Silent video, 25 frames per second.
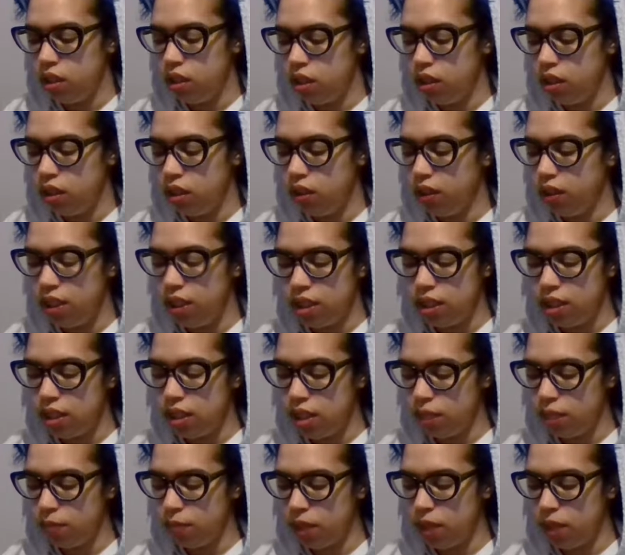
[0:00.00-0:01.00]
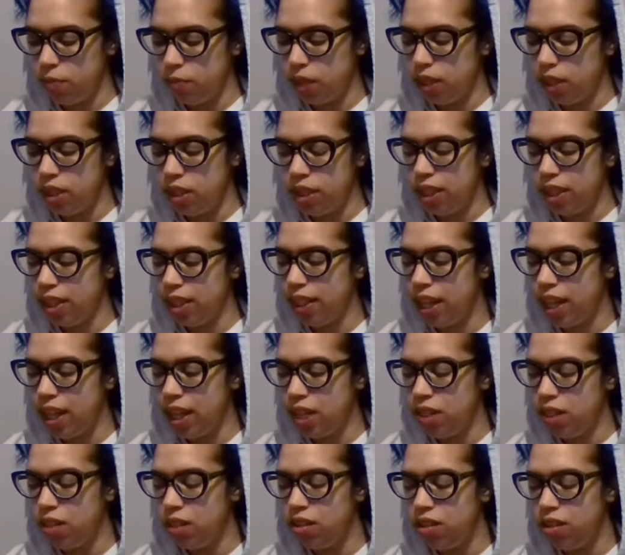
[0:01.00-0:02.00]
You need to stop that, because
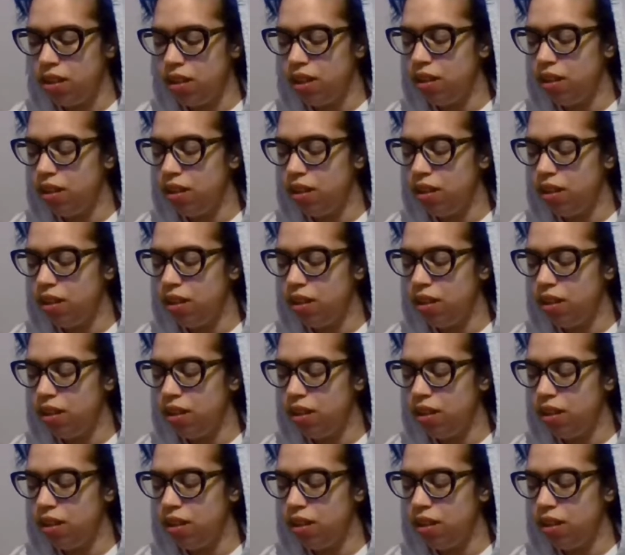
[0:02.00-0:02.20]
again,